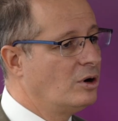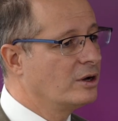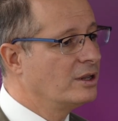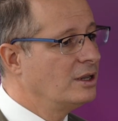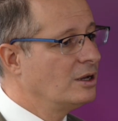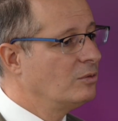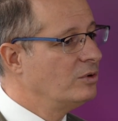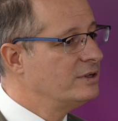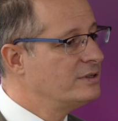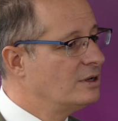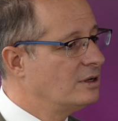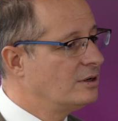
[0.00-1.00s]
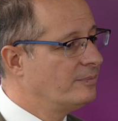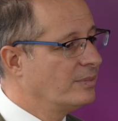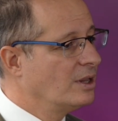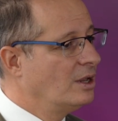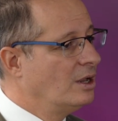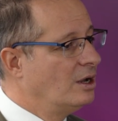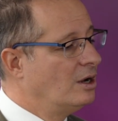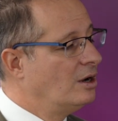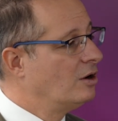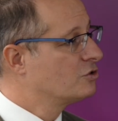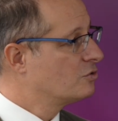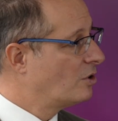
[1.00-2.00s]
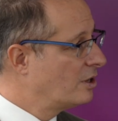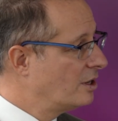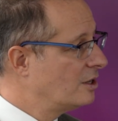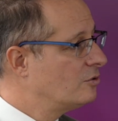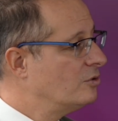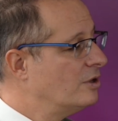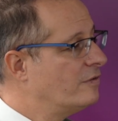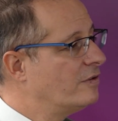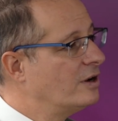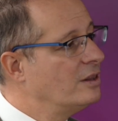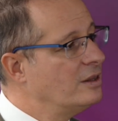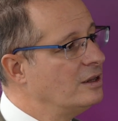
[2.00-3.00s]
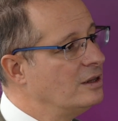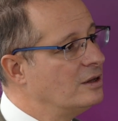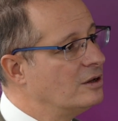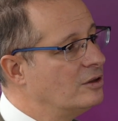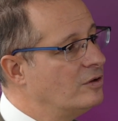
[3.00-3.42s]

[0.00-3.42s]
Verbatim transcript: working with Australia to define the,